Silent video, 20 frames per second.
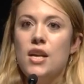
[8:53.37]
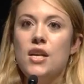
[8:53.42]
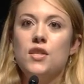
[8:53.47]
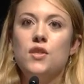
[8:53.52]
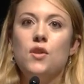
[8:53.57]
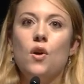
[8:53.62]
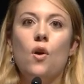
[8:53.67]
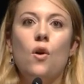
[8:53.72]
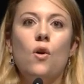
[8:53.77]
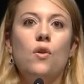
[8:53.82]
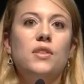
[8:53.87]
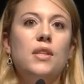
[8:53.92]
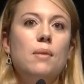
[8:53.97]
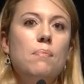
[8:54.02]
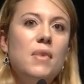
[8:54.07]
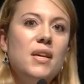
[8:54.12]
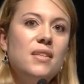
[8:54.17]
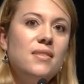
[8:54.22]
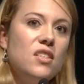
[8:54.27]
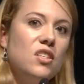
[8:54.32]
So the
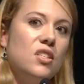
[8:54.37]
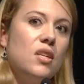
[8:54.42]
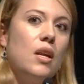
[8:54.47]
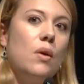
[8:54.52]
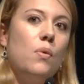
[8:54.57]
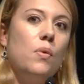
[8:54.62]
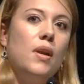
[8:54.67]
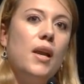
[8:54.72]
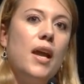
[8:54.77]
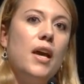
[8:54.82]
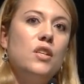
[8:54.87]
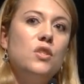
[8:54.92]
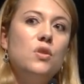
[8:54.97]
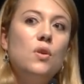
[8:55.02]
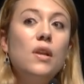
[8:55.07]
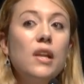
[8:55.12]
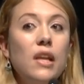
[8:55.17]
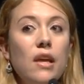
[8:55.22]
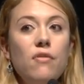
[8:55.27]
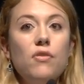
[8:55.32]
message that I would like
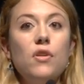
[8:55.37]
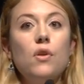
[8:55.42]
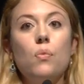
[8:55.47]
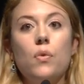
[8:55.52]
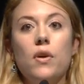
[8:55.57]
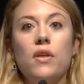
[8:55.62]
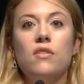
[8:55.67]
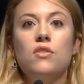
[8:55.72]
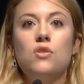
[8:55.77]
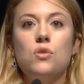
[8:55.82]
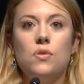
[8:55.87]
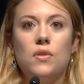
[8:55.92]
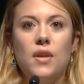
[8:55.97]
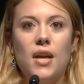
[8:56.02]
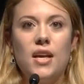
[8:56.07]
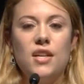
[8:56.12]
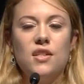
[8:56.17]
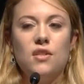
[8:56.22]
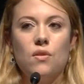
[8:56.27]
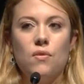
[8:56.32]
to leave you with
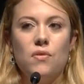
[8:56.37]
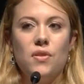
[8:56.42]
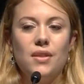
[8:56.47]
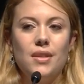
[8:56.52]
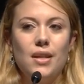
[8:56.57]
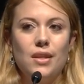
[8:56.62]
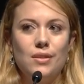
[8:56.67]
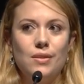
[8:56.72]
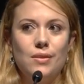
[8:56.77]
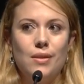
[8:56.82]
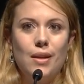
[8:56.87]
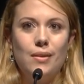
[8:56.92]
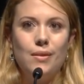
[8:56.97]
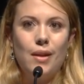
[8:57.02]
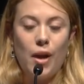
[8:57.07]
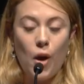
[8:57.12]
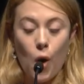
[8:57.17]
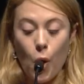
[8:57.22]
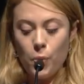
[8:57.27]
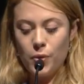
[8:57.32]
today, something that
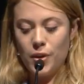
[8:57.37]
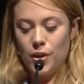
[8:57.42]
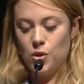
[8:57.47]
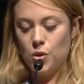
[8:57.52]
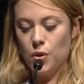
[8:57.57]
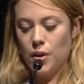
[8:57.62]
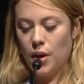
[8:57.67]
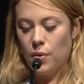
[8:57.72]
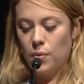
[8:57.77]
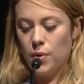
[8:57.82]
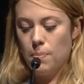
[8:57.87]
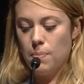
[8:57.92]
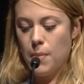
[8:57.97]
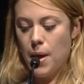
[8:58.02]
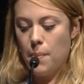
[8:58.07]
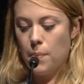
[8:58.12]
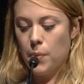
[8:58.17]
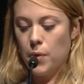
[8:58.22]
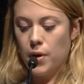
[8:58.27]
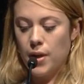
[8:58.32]
I hope that you can
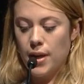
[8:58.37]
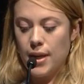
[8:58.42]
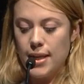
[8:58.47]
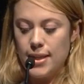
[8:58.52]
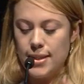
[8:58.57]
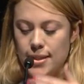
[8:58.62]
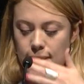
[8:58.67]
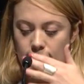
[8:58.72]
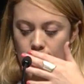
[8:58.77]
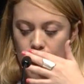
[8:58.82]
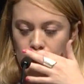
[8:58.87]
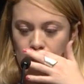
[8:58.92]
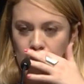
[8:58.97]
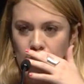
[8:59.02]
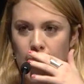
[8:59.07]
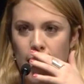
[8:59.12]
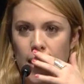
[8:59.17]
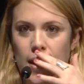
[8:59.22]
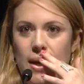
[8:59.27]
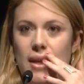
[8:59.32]
remember, is that
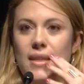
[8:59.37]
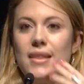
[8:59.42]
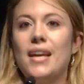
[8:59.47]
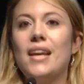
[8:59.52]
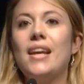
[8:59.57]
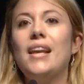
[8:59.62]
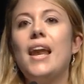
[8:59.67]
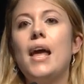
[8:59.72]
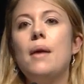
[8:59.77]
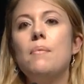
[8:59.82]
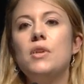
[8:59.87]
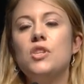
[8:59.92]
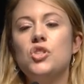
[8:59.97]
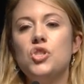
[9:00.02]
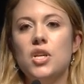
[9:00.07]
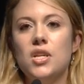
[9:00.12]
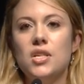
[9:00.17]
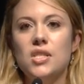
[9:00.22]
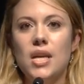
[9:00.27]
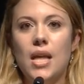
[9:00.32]
in the climate
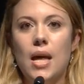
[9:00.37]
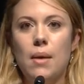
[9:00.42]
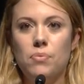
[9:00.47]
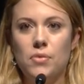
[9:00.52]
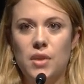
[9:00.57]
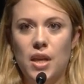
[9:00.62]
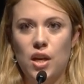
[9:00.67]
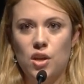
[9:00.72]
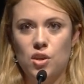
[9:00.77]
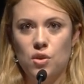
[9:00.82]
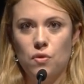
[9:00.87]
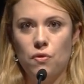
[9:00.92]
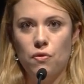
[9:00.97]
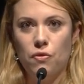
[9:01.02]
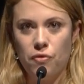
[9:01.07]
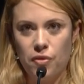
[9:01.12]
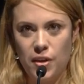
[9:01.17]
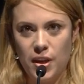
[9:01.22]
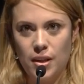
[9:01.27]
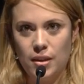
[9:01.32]
change adaptation
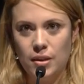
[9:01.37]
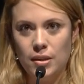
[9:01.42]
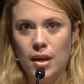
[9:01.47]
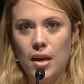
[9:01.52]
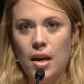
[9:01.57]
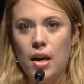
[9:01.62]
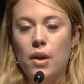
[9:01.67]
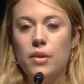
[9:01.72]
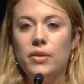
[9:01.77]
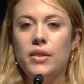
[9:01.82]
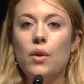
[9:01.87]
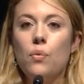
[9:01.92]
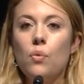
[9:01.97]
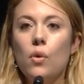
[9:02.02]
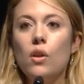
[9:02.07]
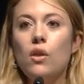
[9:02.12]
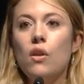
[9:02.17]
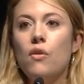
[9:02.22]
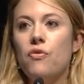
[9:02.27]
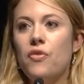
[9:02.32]
field, the
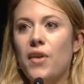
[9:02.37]
role of